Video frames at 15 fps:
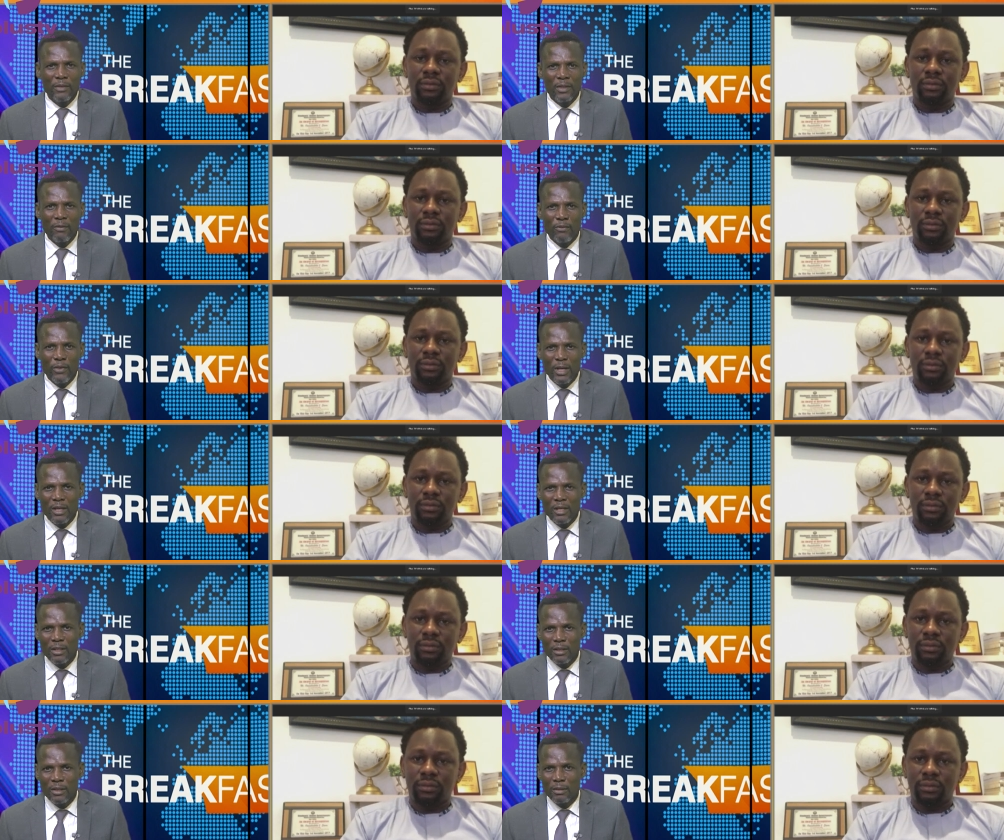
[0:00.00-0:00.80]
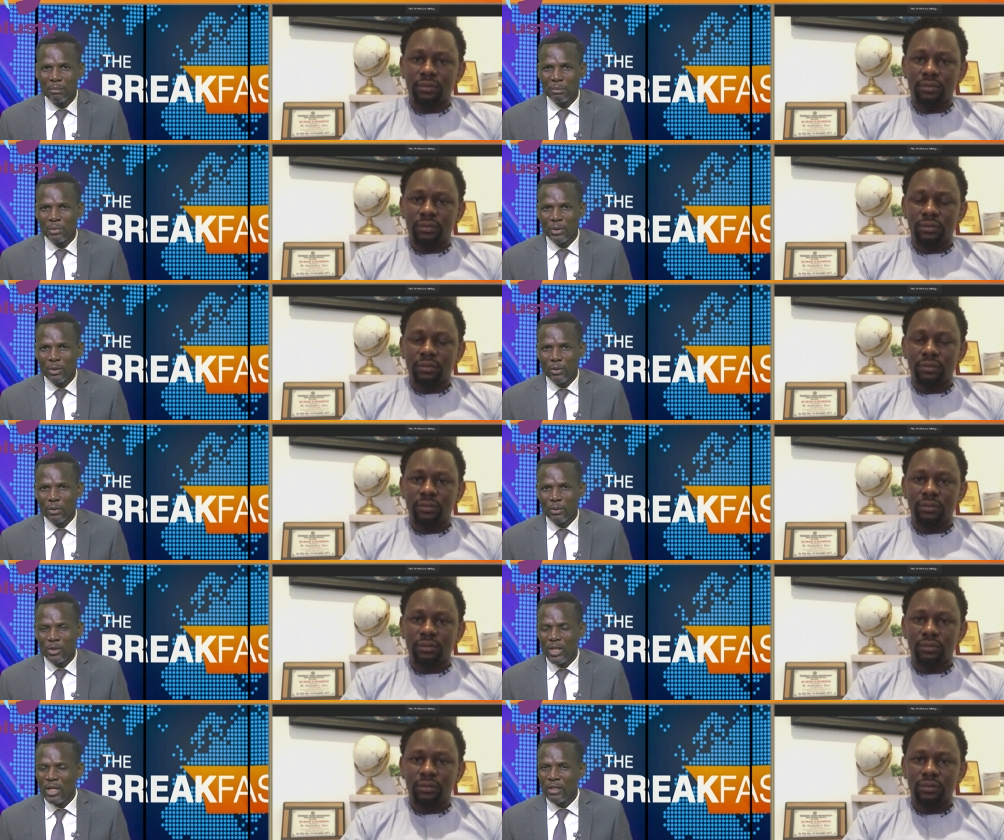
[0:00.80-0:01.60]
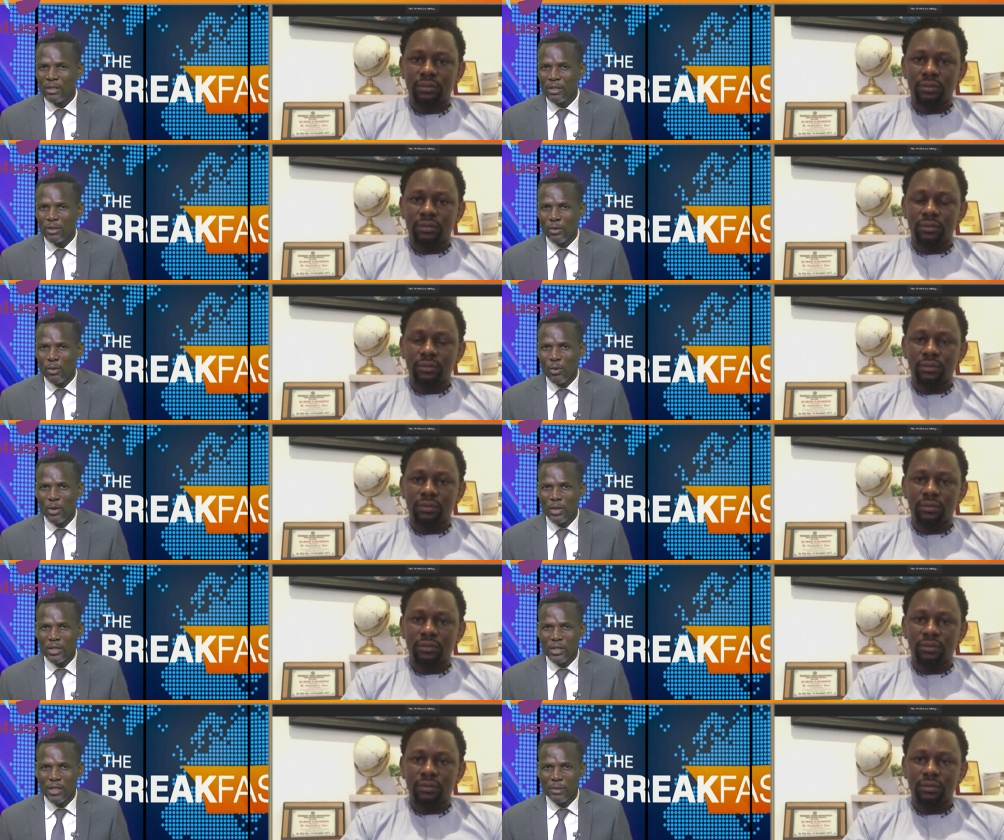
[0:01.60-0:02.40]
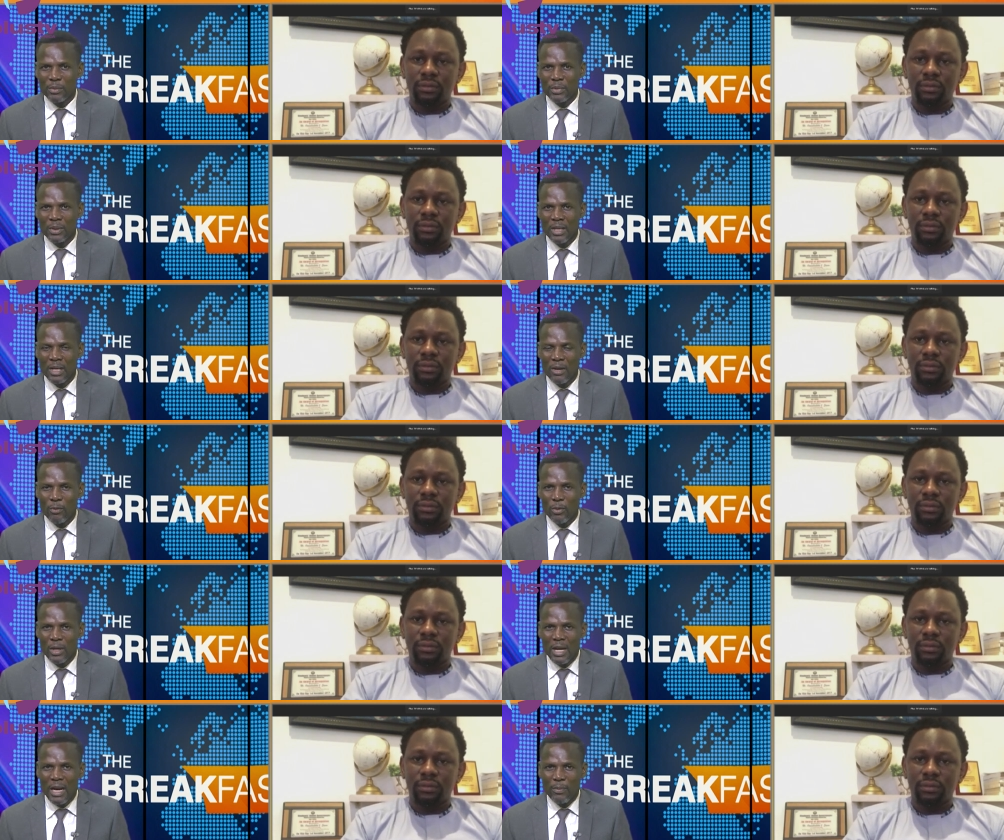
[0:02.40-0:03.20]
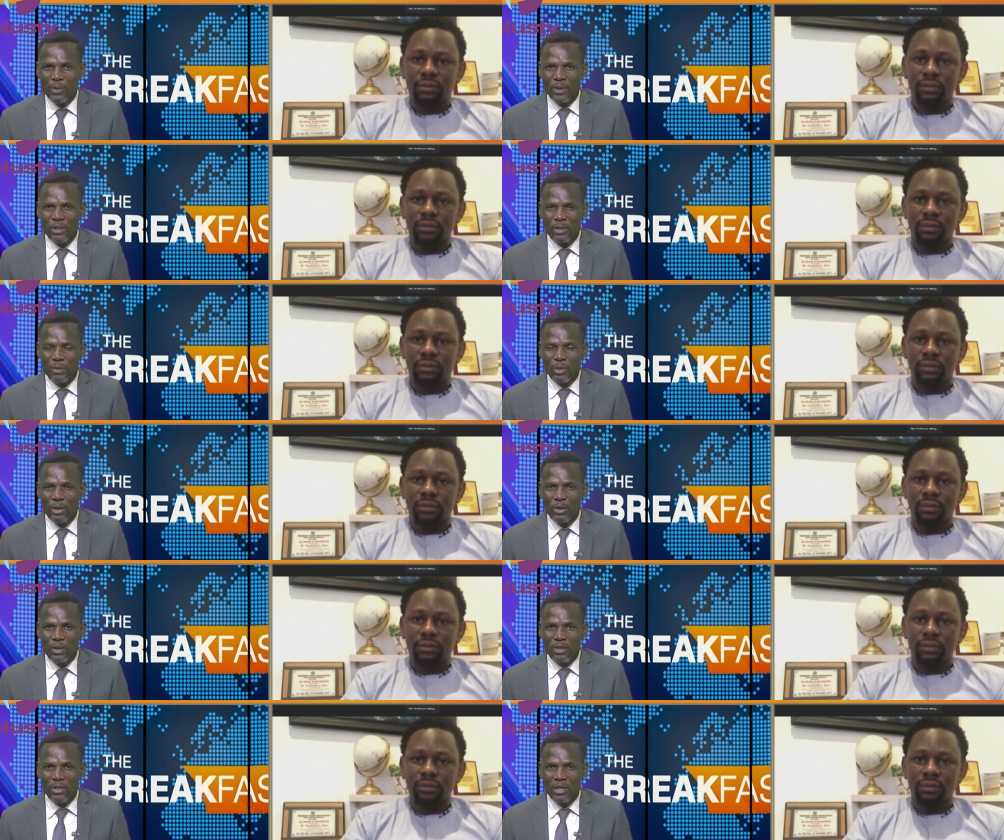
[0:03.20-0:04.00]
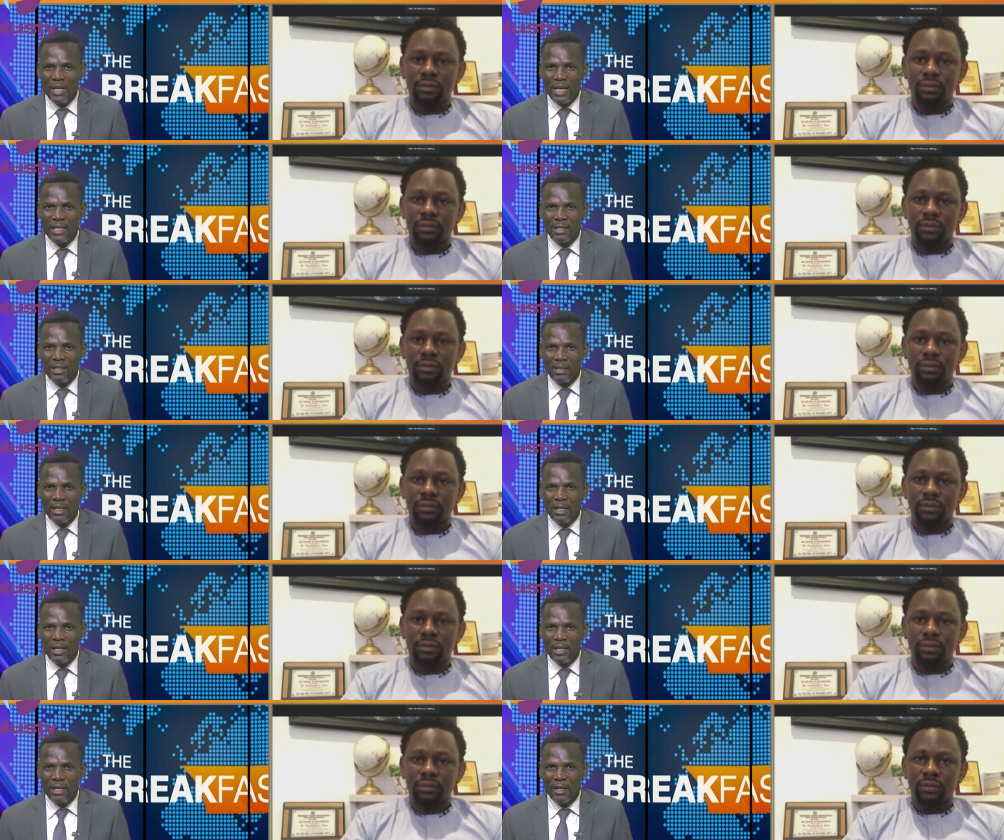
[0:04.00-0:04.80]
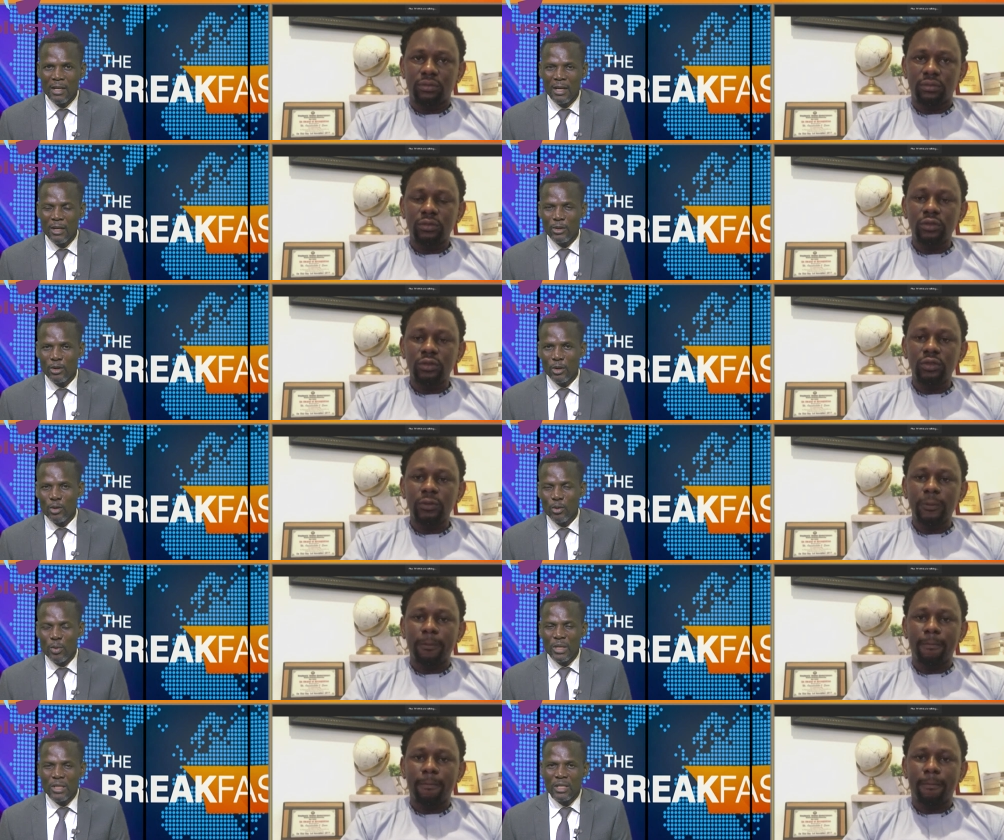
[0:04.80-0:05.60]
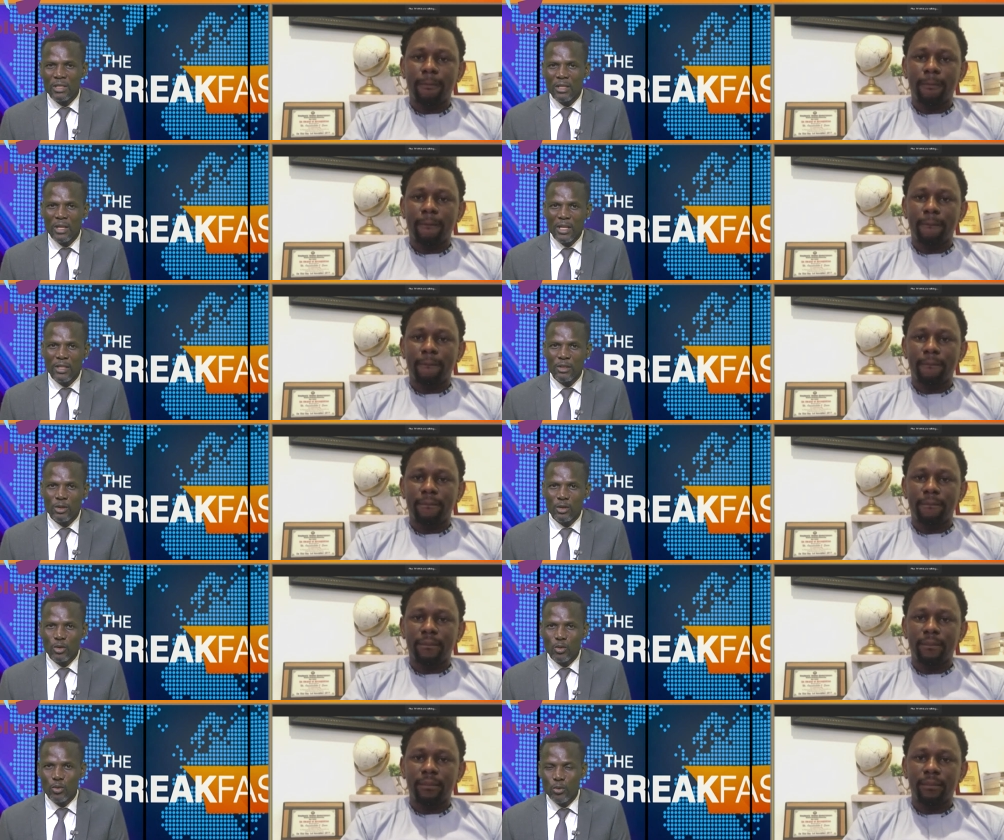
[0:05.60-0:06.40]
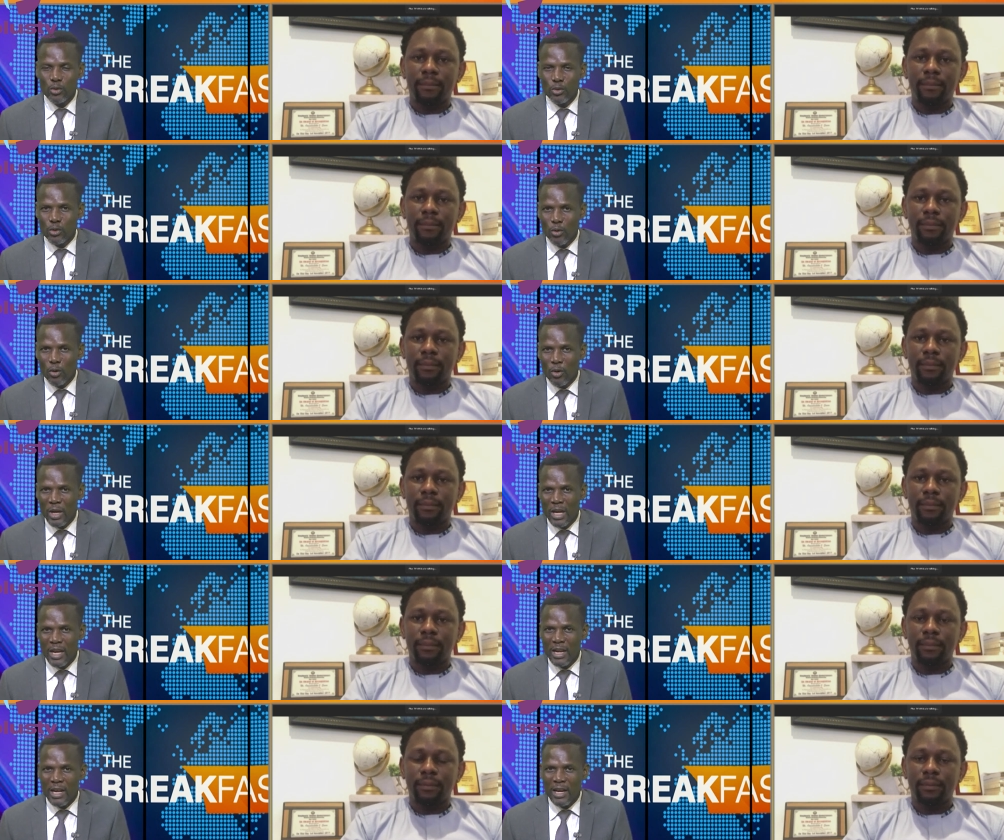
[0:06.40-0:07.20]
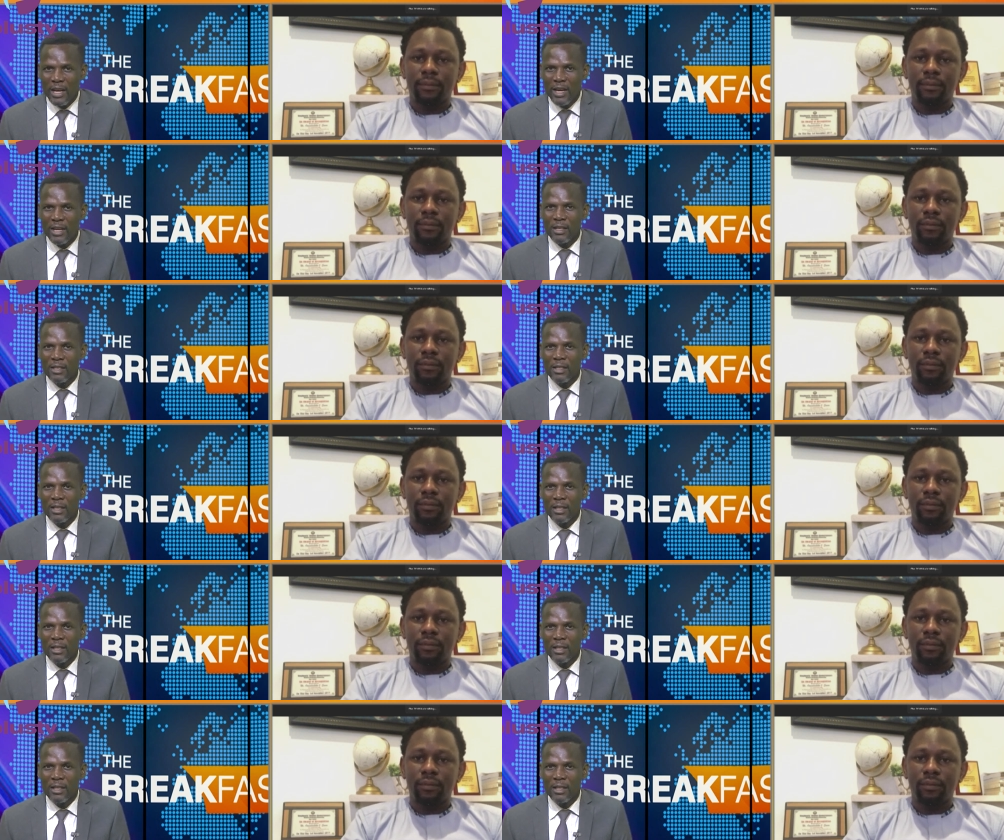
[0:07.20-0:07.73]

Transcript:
Speaker 1: the vehicle, changes ownership? What happens? Because that document is linked to your NIN.